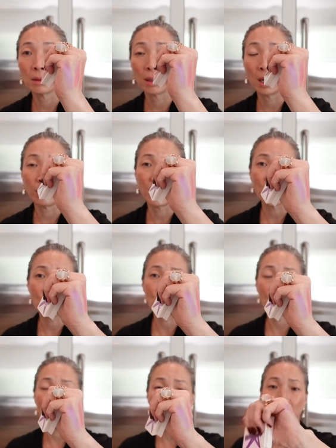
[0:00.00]
I'm not
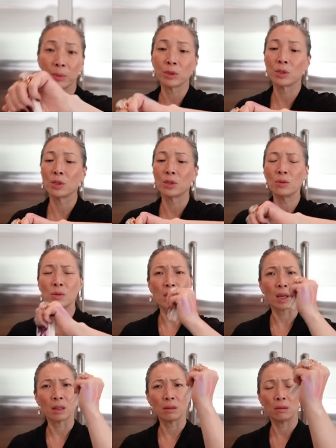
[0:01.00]
sure I'd be able to use
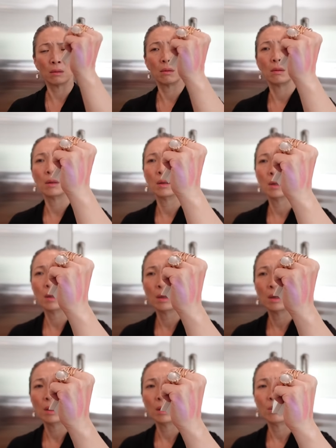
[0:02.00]
that.
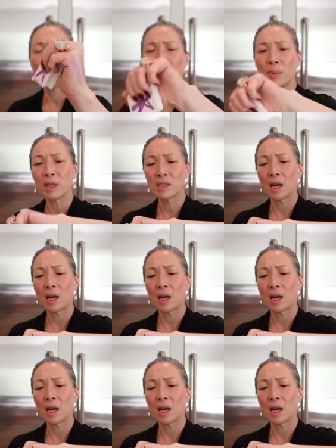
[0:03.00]
Maybe as